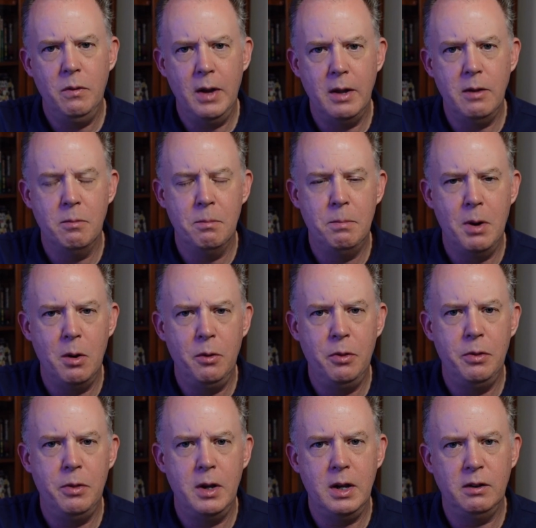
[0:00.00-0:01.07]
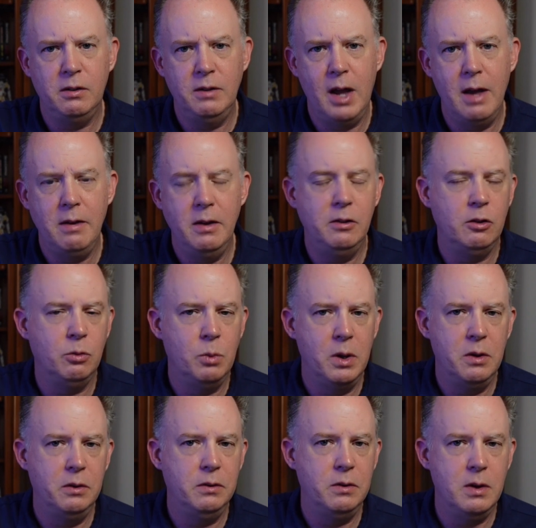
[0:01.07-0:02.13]
both the Stylus as
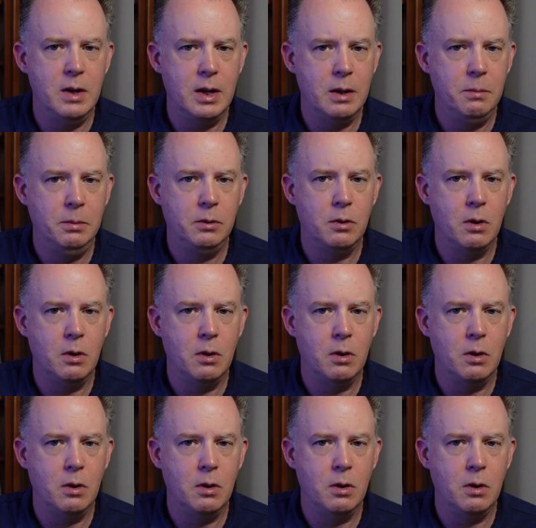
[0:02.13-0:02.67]
well as the nibs